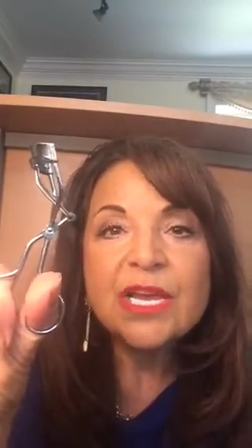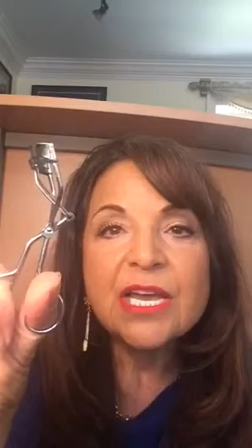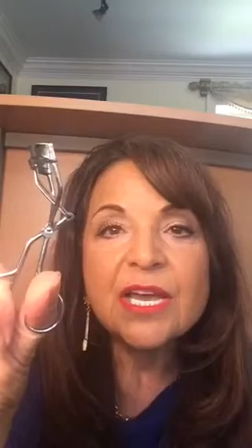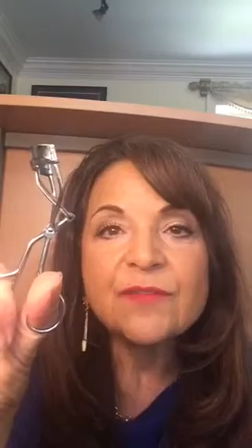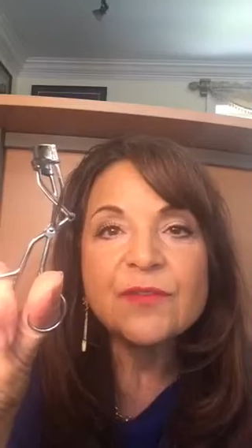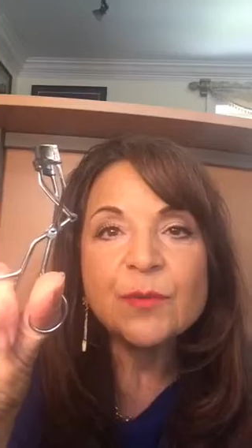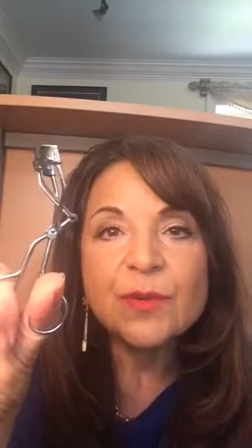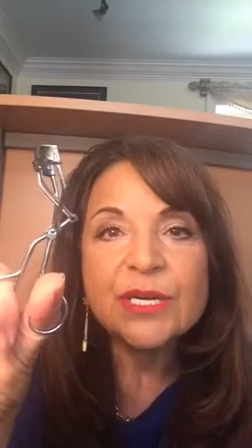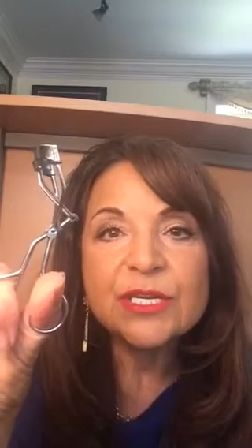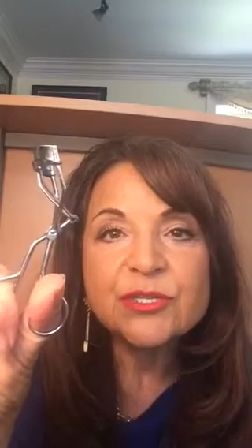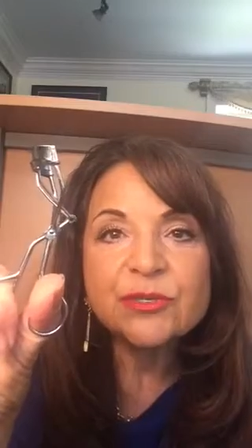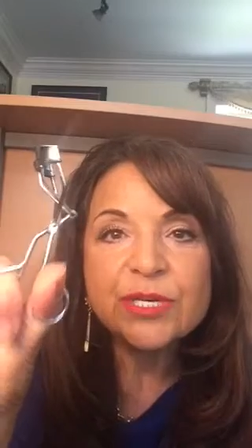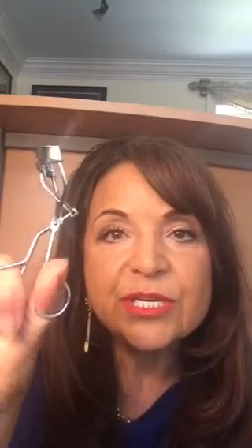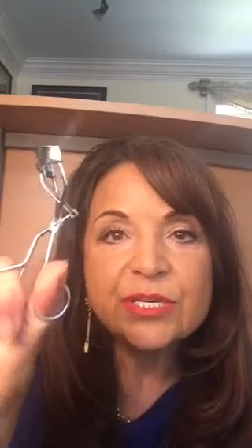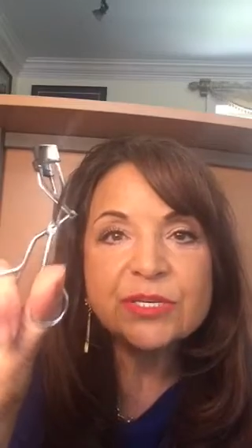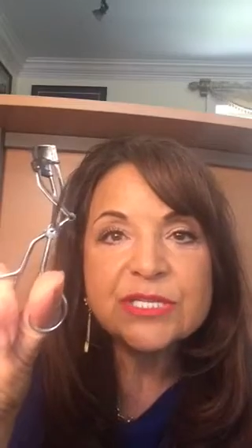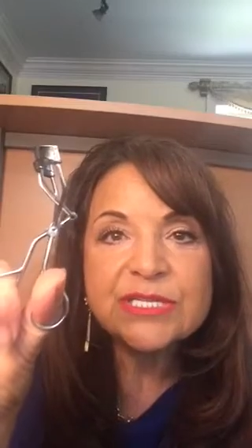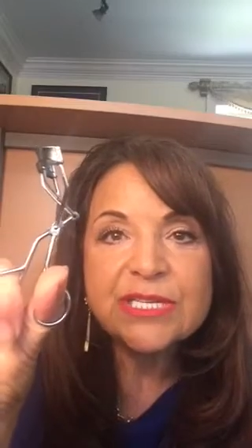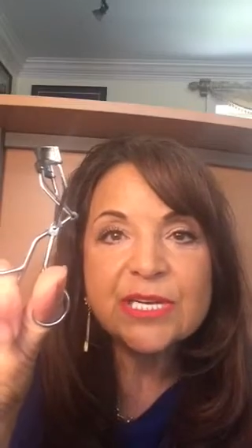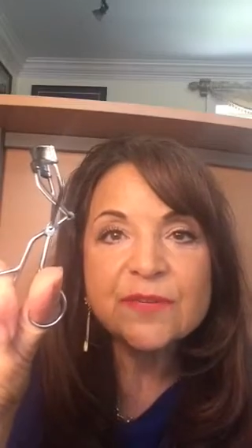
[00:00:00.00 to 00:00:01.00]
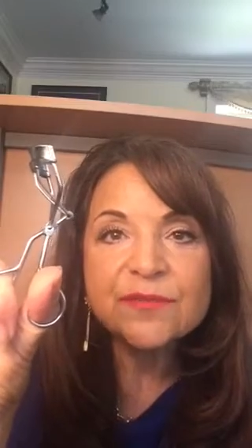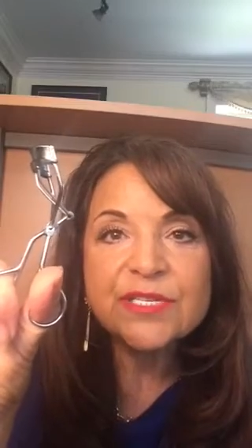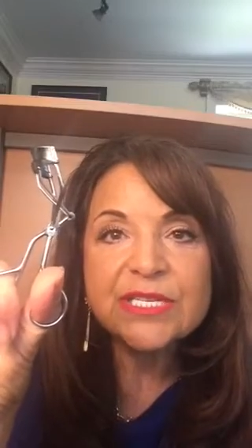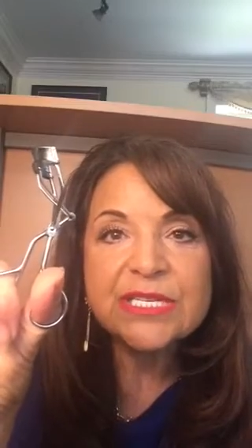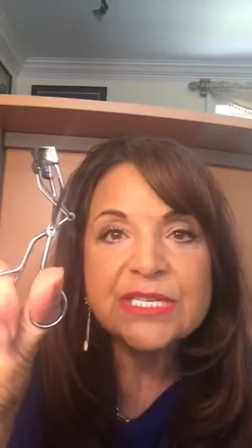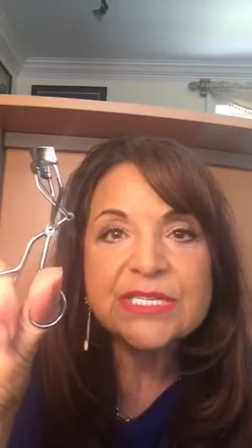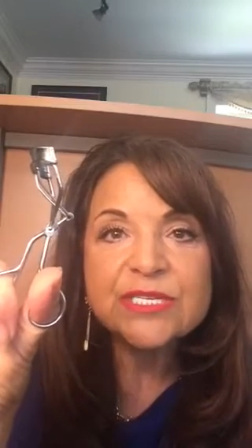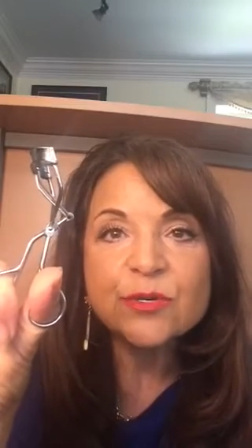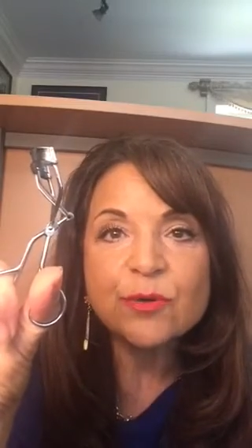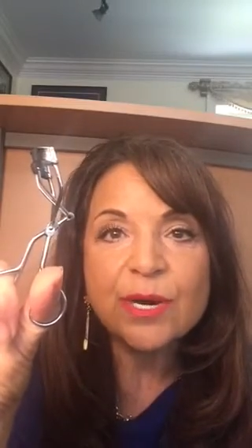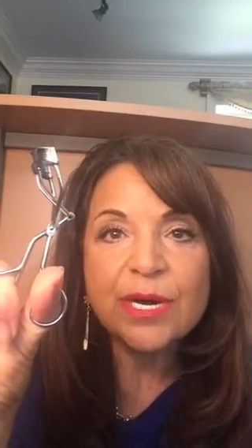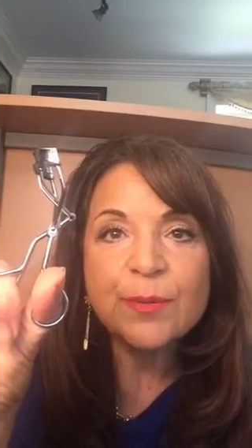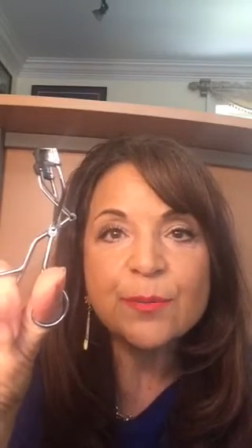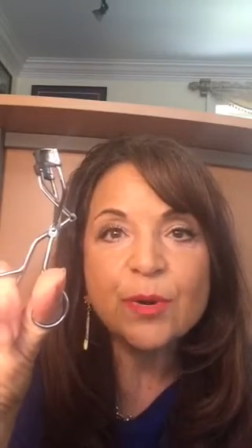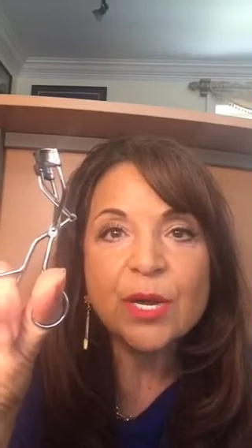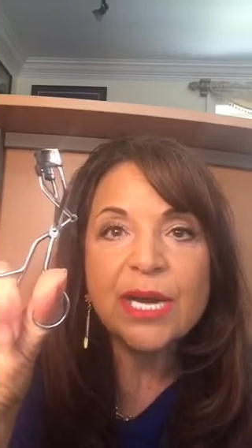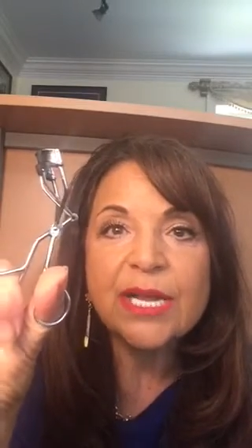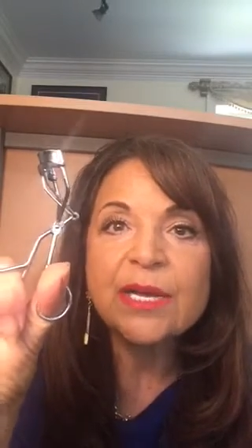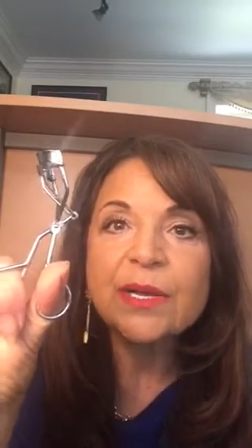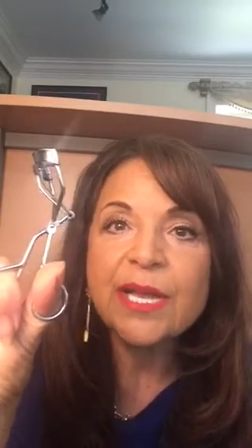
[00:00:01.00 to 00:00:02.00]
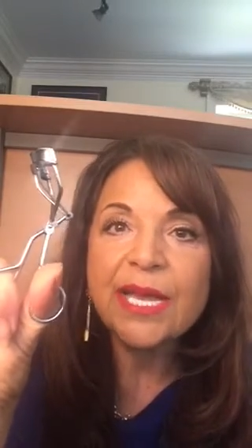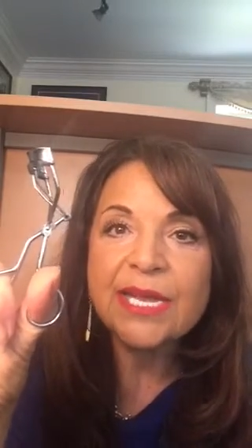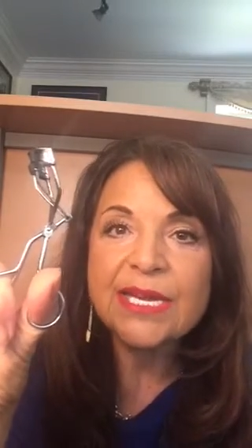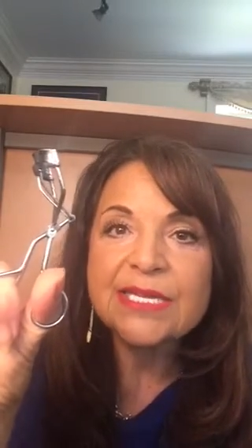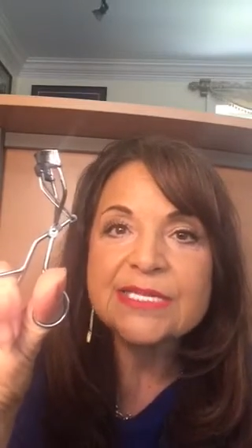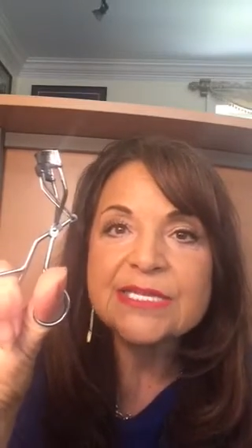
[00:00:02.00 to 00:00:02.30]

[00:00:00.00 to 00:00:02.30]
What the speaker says: If you want to treat yourself to this great product, again,